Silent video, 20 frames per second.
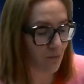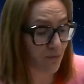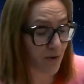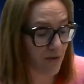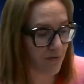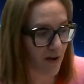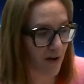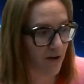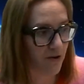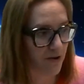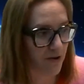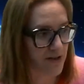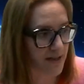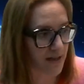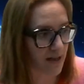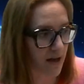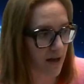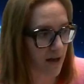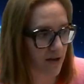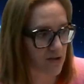with various
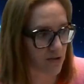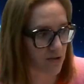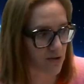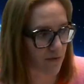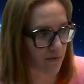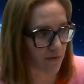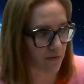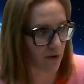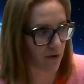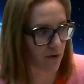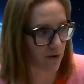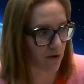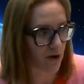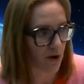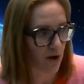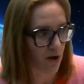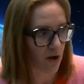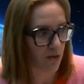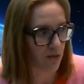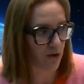clients, sort of the
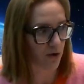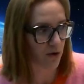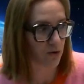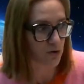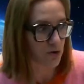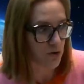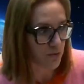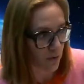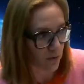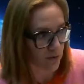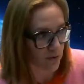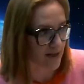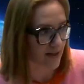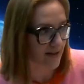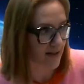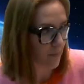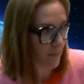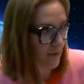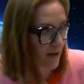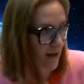controls
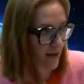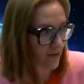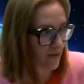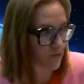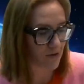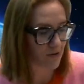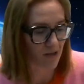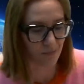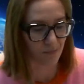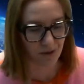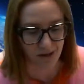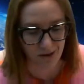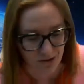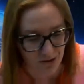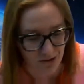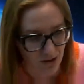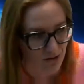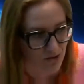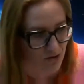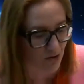that apply to
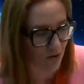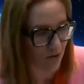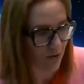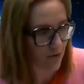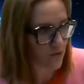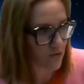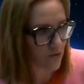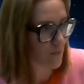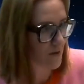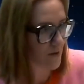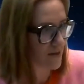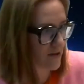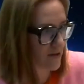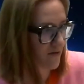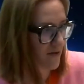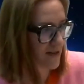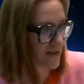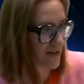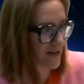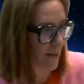semiconductor, to
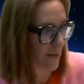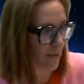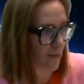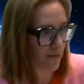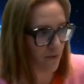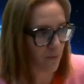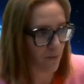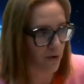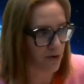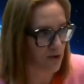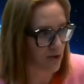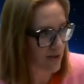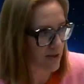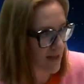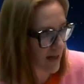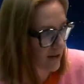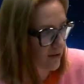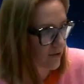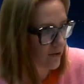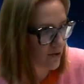specific type of emerging
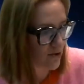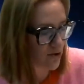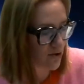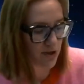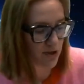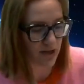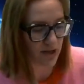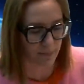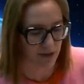technology.